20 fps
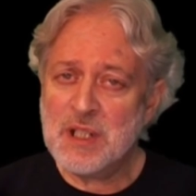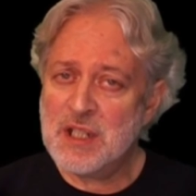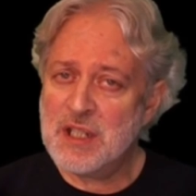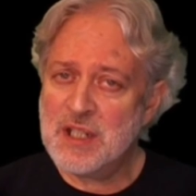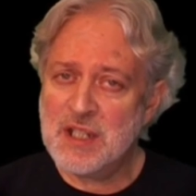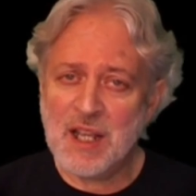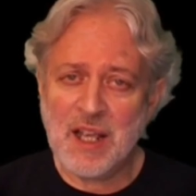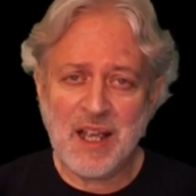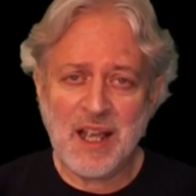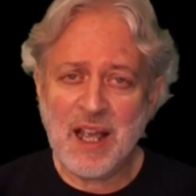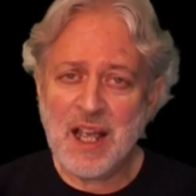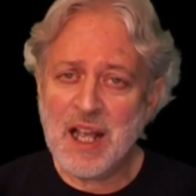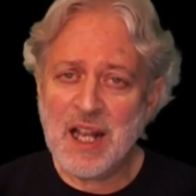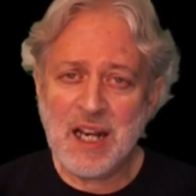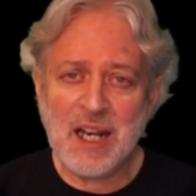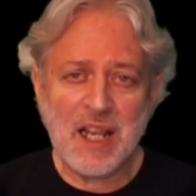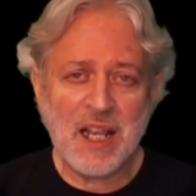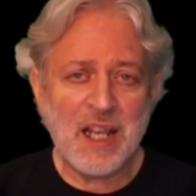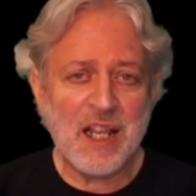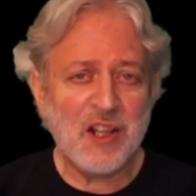
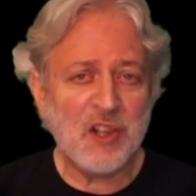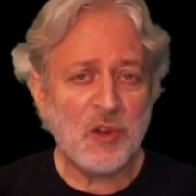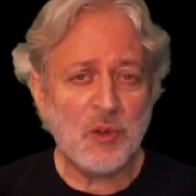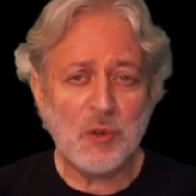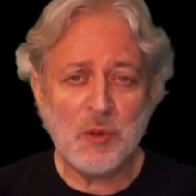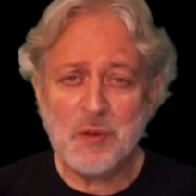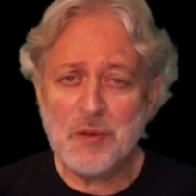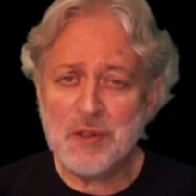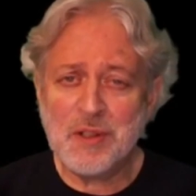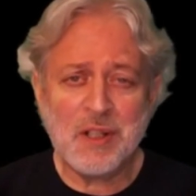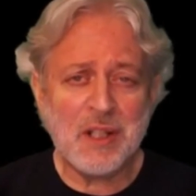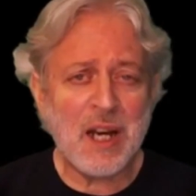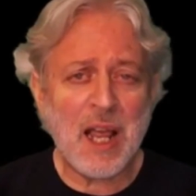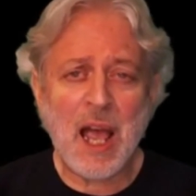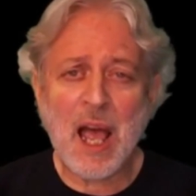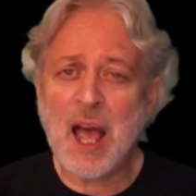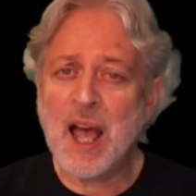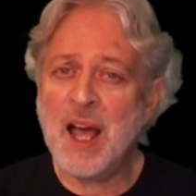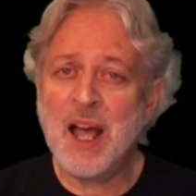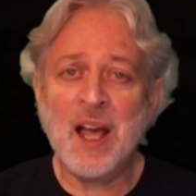sailing through the
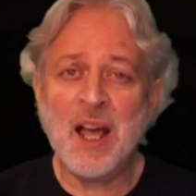night.